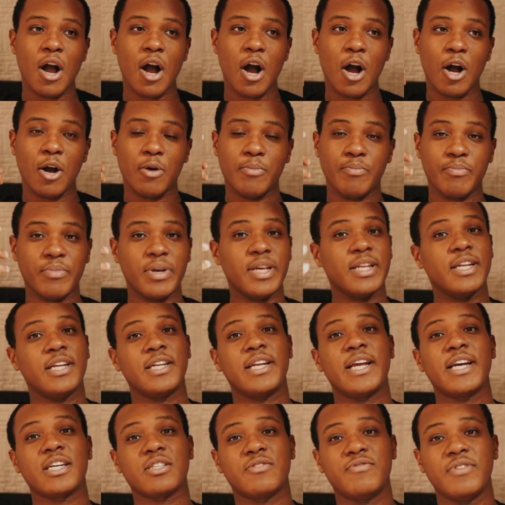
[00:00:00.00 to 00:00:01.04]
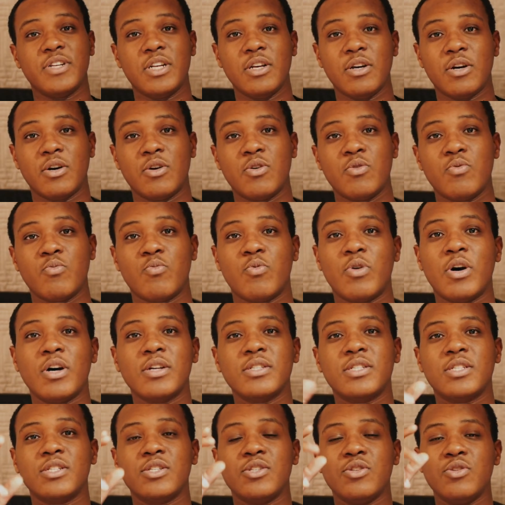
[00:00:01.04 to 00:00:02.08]
um, in the next video,
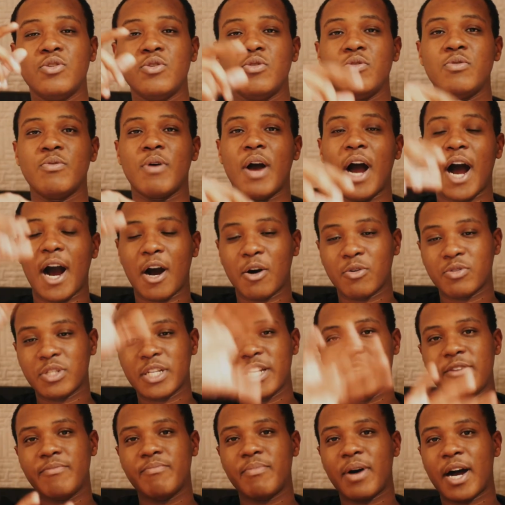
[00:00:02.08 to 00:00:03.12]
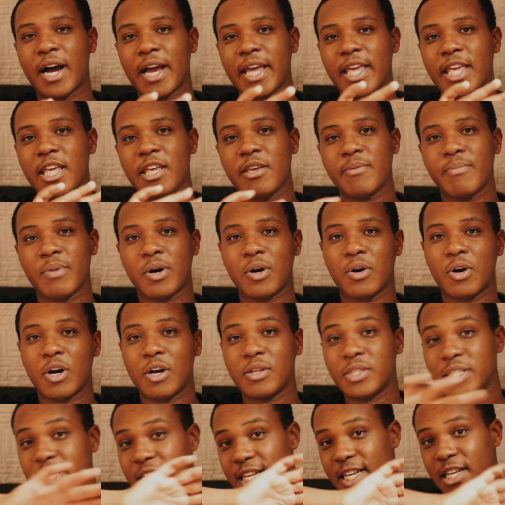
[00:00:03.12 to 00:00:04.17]
what you I'll leave my email
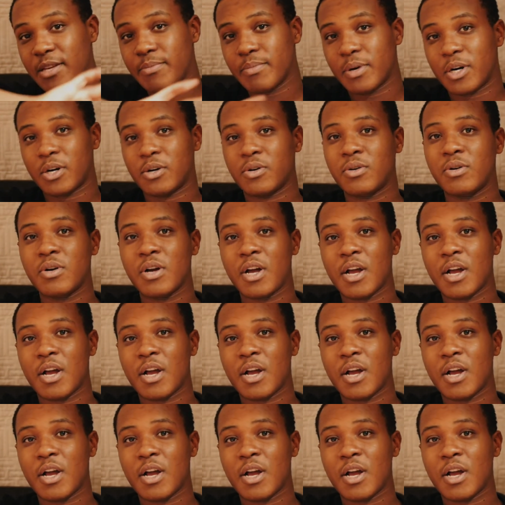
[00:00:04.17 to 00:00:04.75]
an email